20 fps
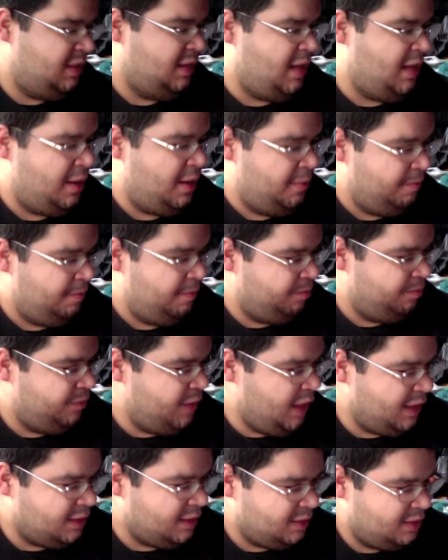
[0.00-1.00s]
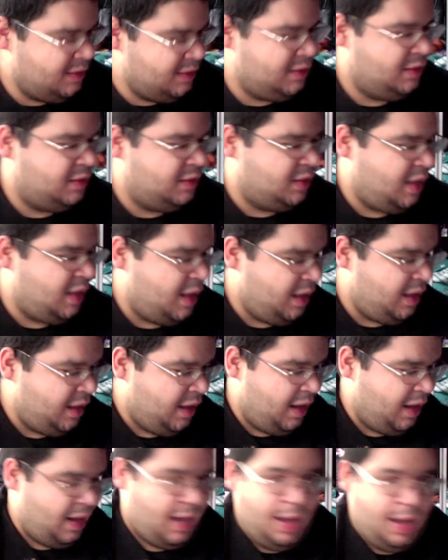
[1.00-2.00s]
Now next is
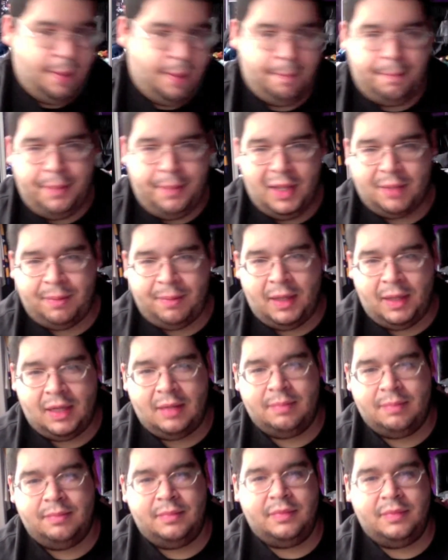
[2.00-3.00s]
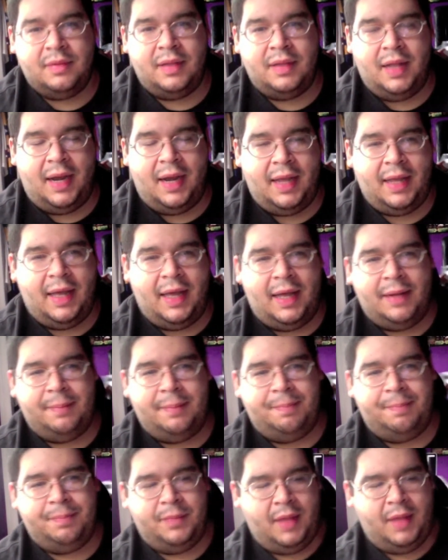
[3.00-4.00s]
a big pickup that I got,
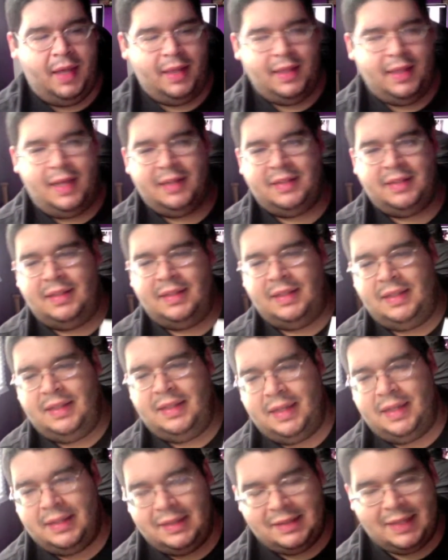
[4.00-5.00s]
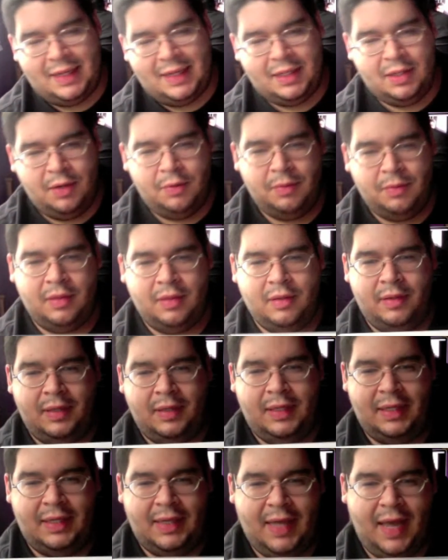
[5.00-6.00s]
and that's the Nintendo
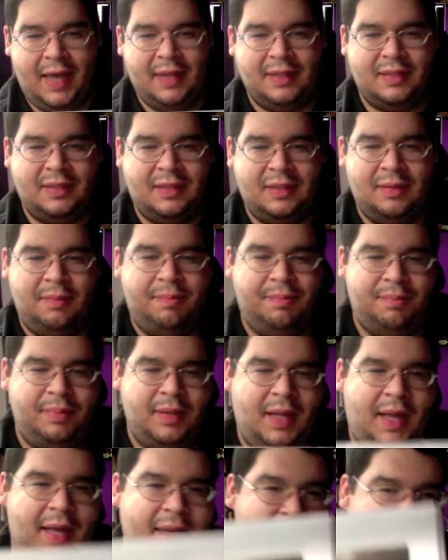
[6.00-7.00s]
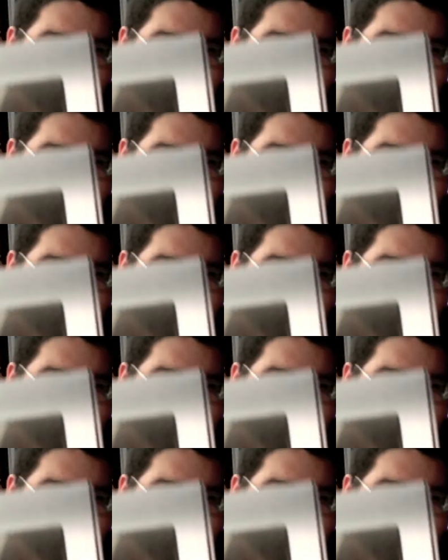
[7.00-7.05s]
3DS Black.